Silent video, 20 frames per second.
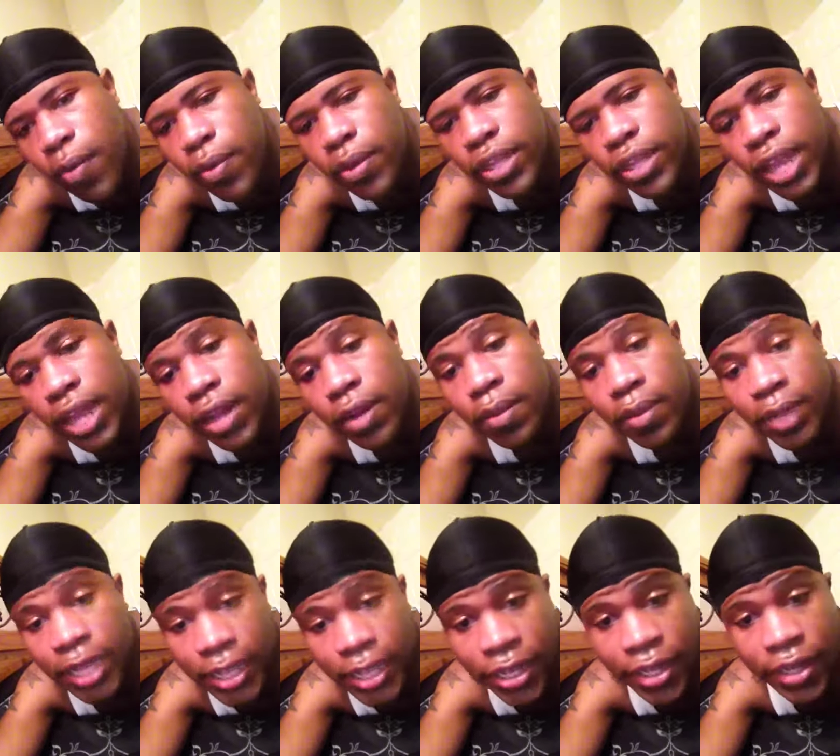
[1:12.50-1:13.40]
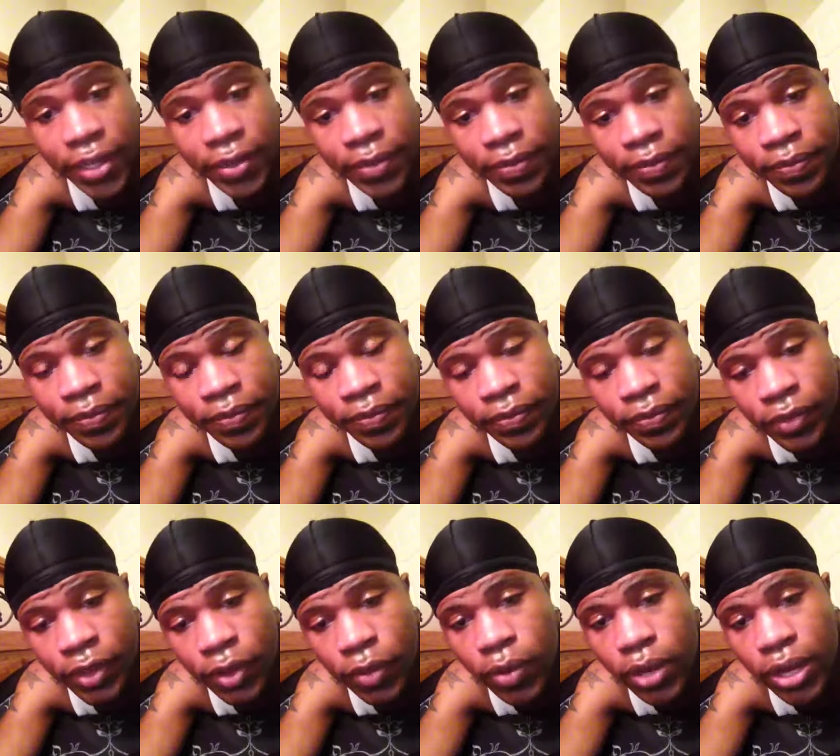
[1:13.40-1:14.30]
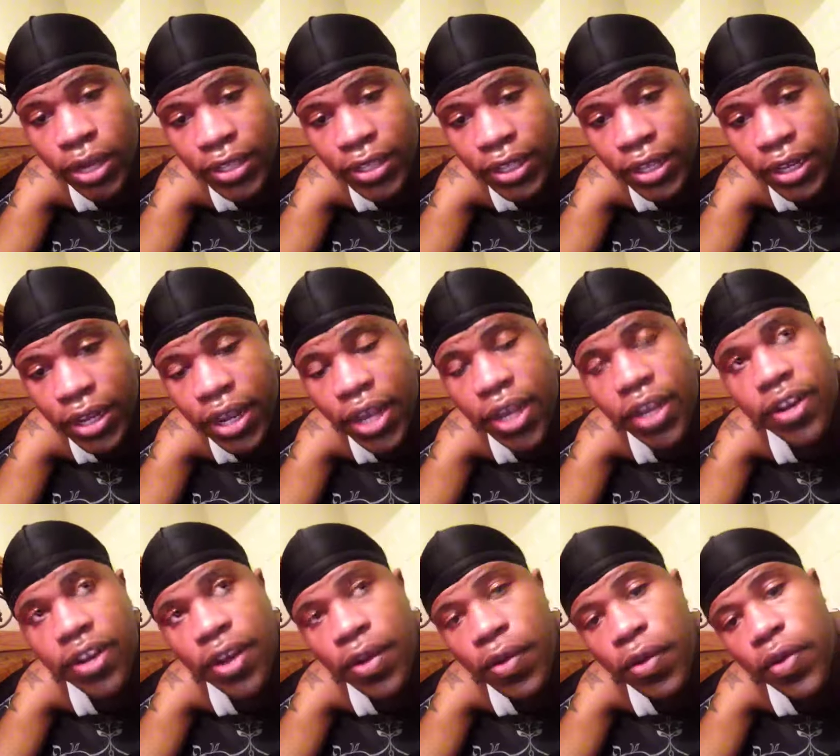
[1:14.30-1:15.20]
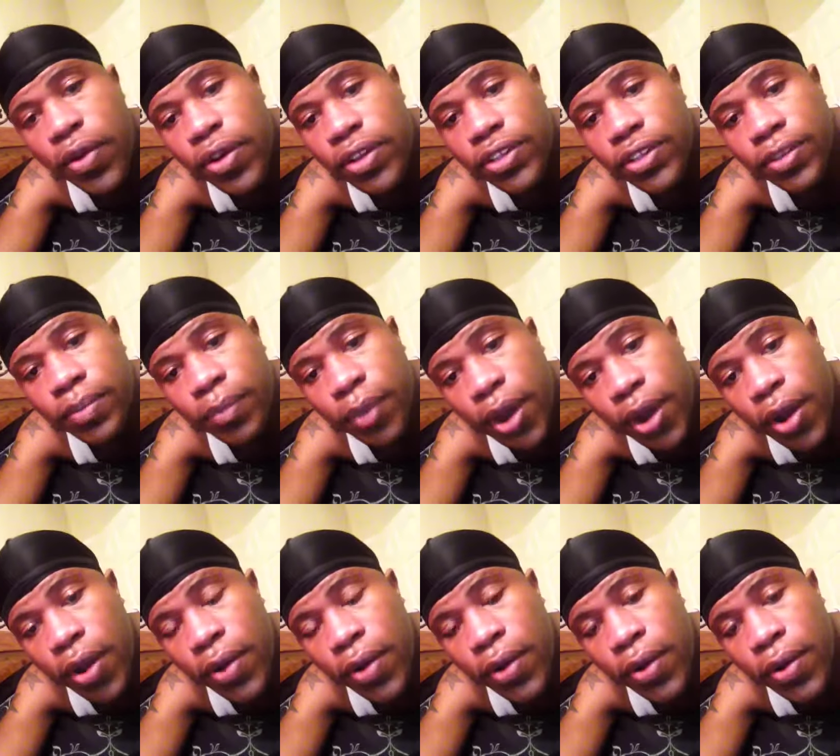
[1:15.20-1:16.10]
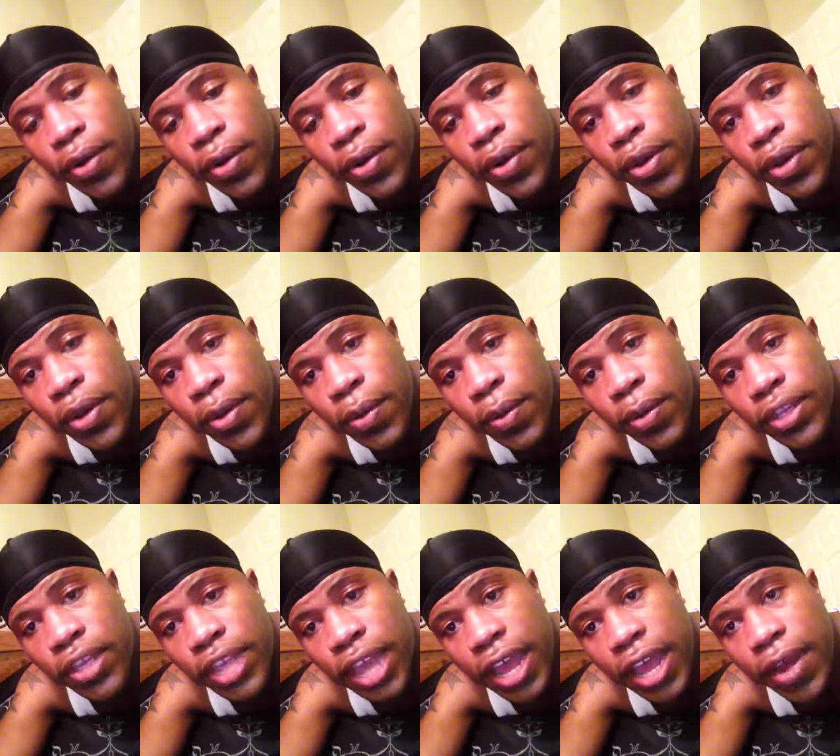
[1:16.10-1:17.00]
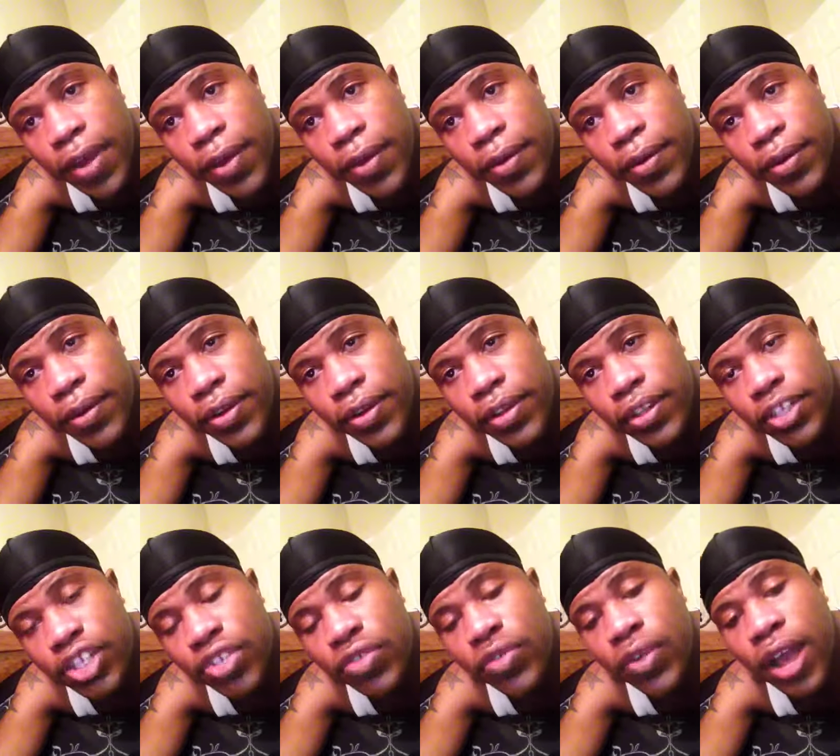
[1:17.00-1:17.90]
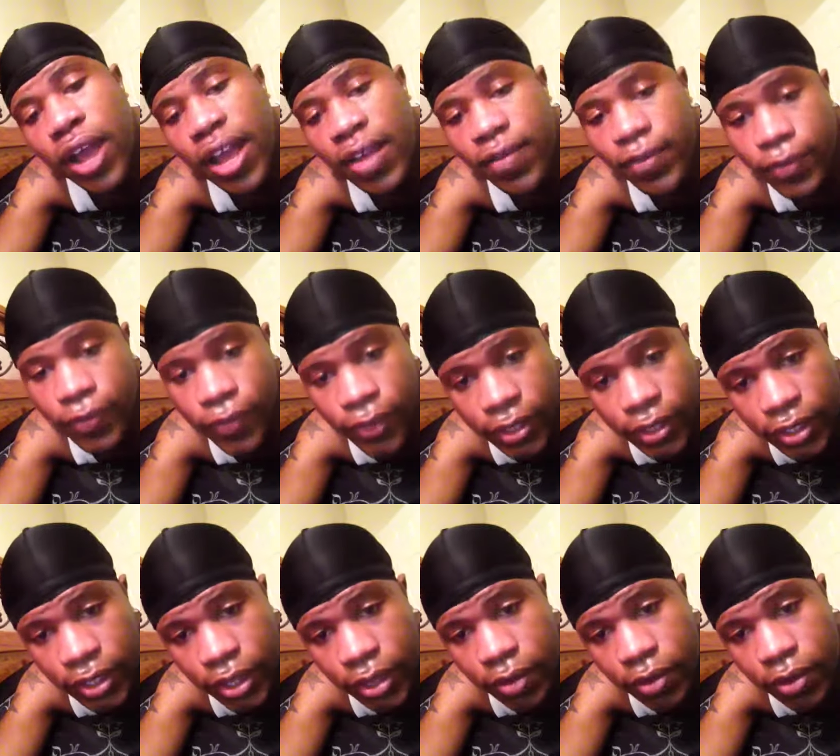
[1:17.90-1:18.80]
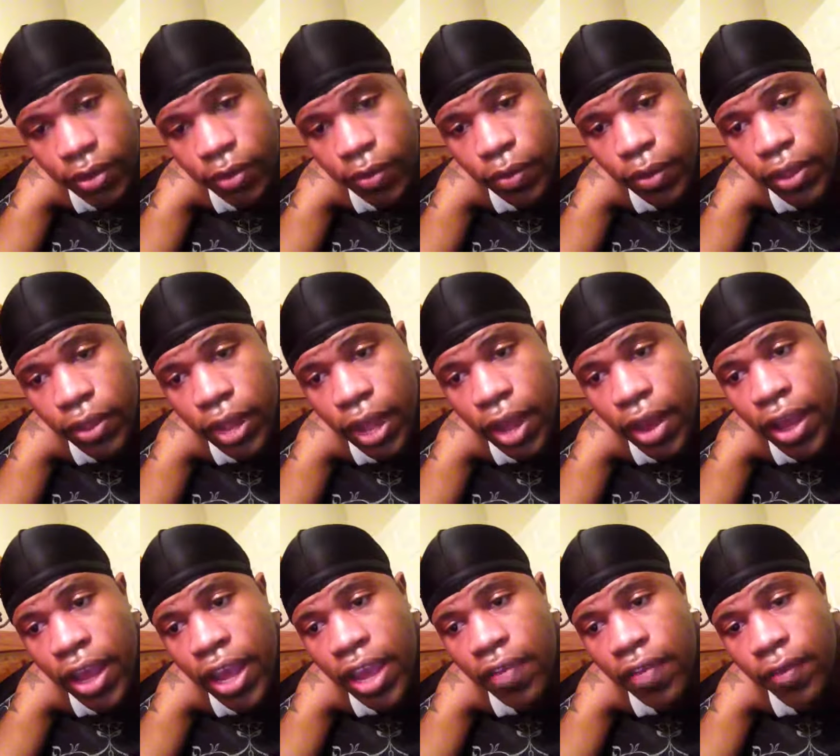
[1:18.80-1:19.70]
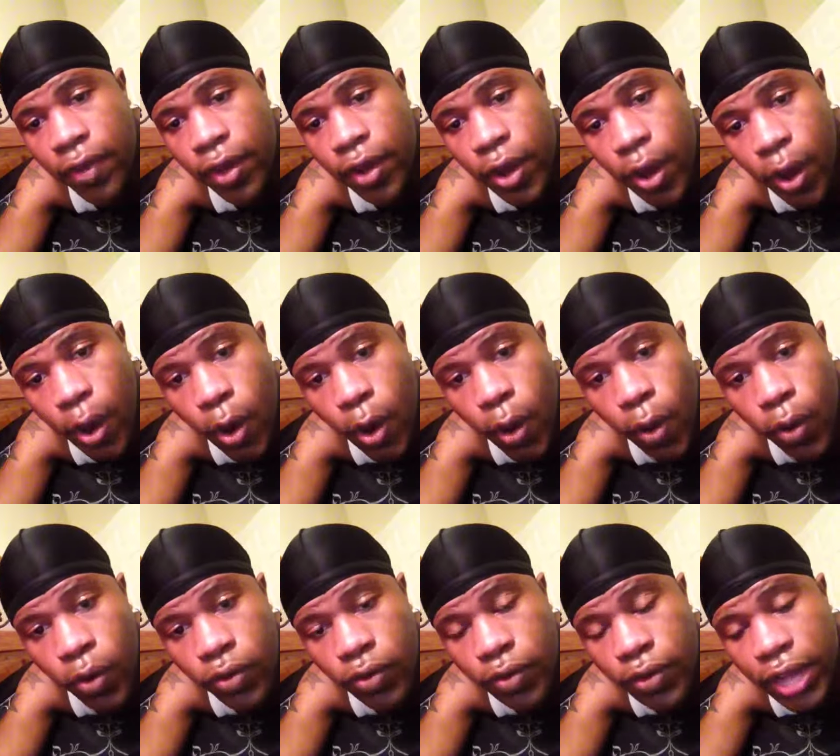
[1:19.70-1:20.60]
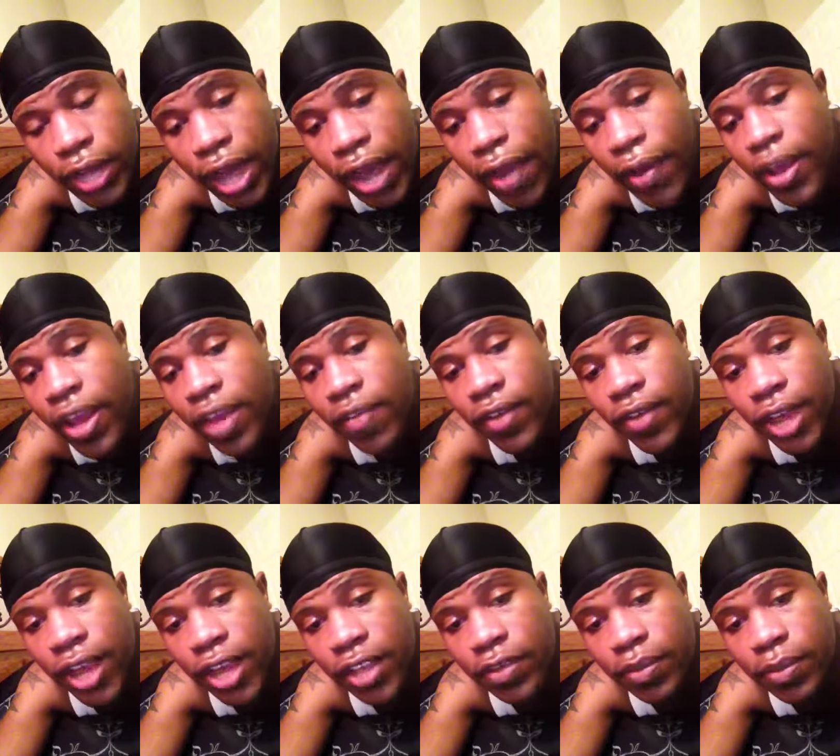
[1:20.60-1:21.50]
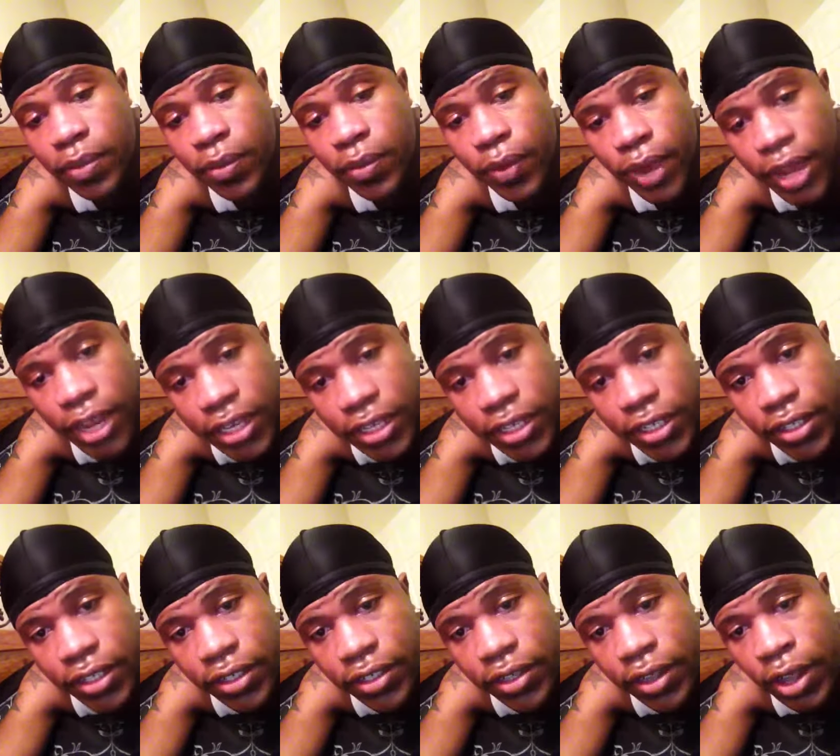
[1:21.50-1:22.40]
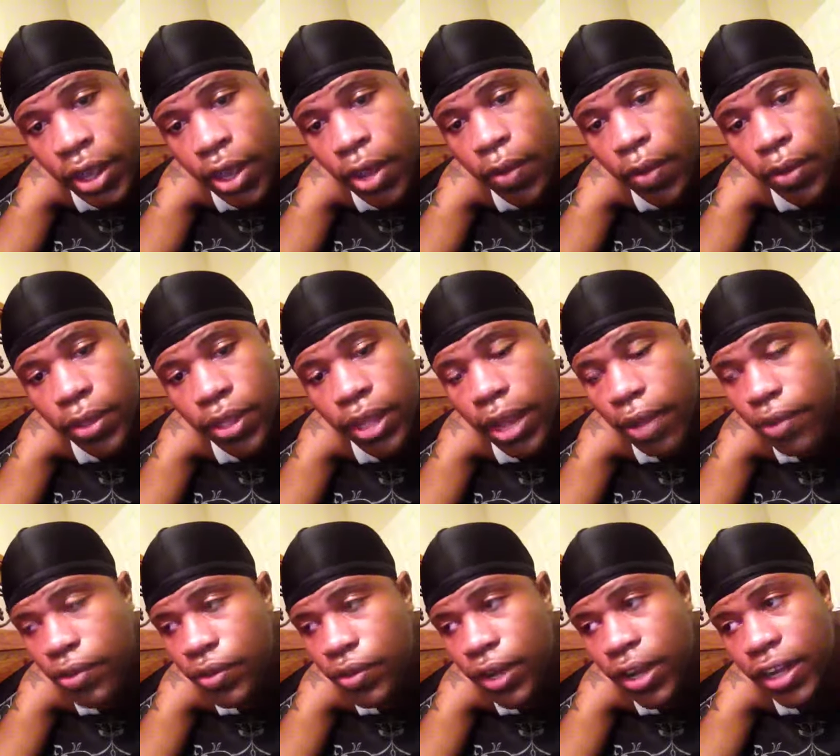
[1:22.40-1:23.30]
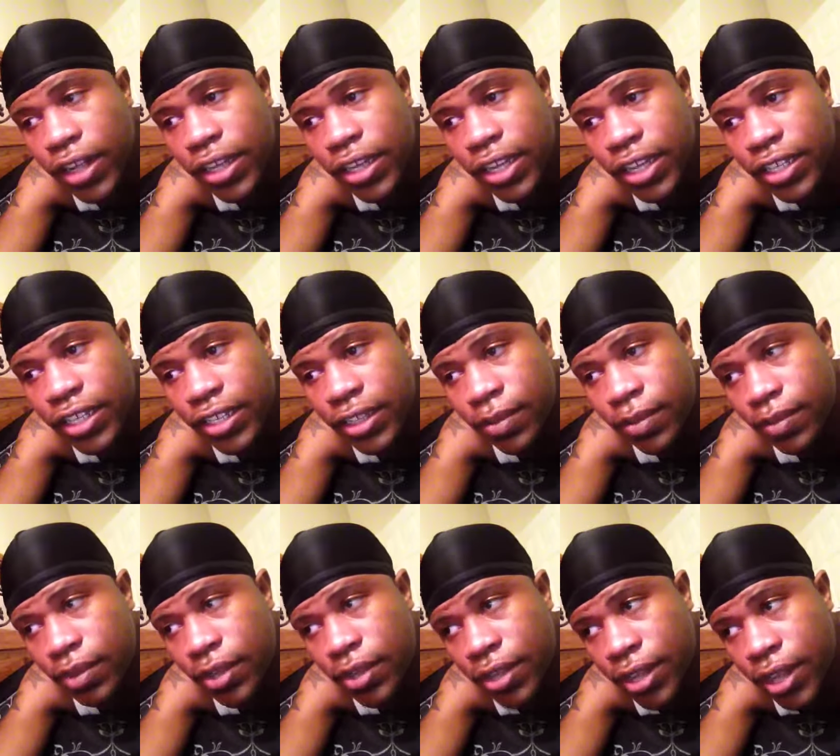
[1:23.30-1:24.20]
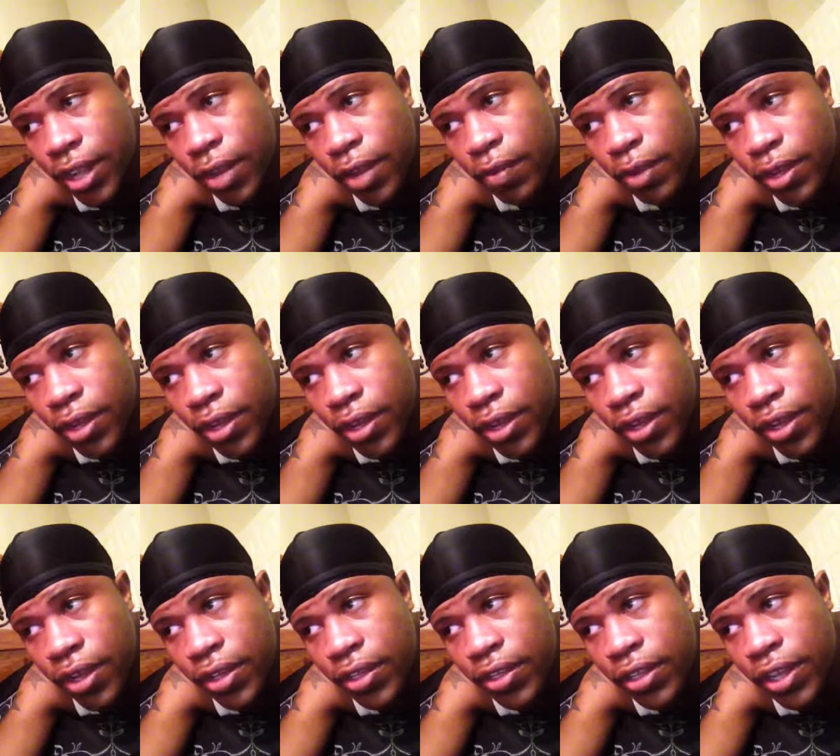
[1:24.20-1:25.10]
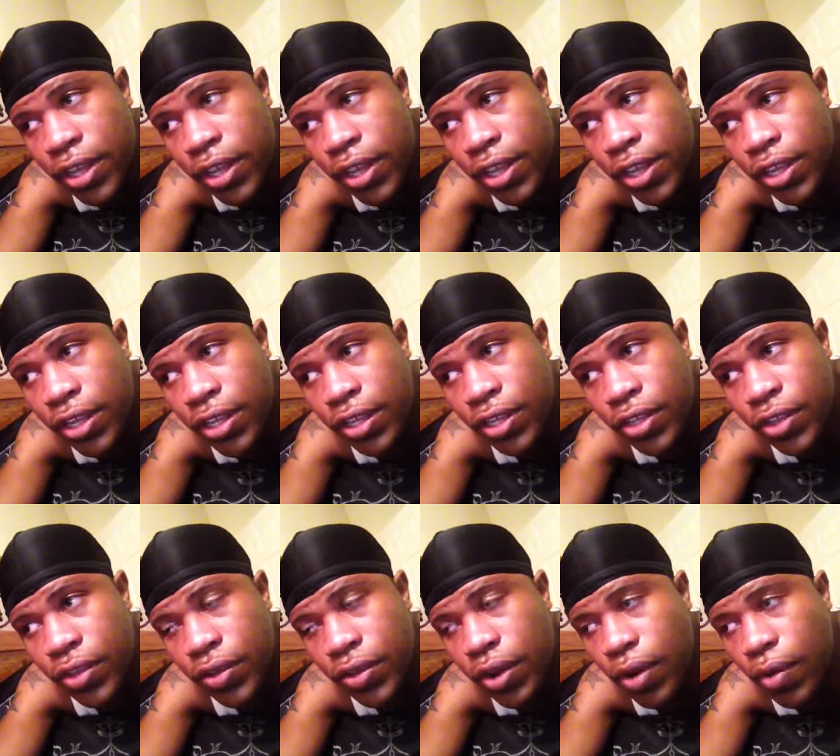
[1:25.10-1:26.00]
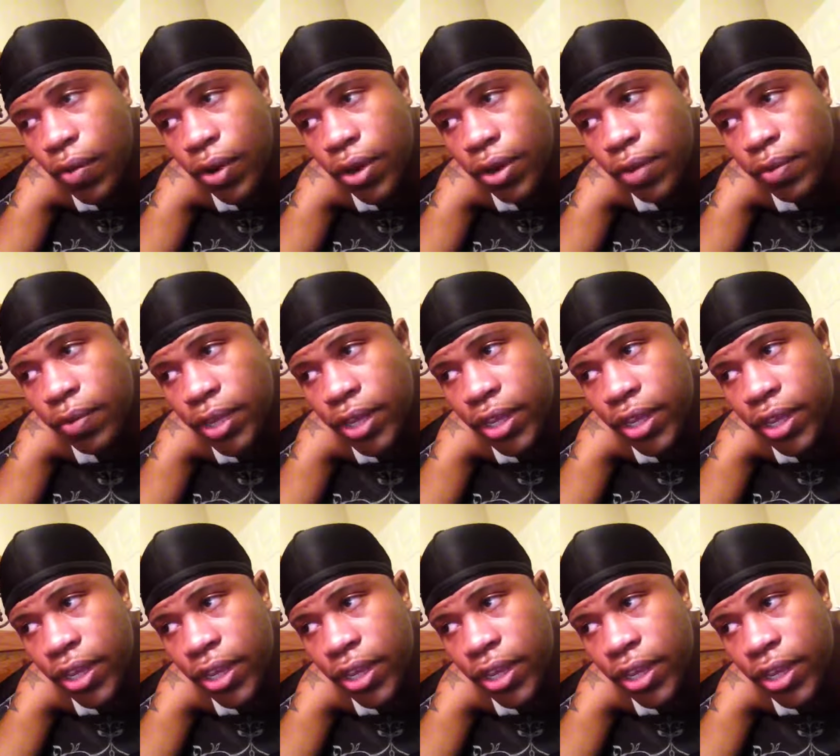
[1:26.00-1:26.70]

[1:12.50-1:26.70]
without a plan when I say that, don't go in tomorrow without striving for something, without having goals, without having aspirations, without trying to get something done because you don't want to be